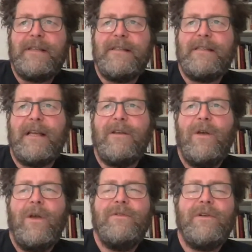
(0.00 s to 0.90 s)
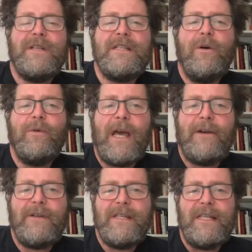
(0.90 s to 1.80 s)
things is that there is no
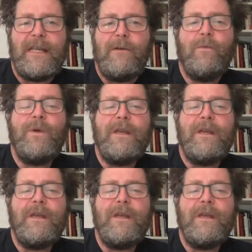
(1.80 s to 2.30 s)
guarantee.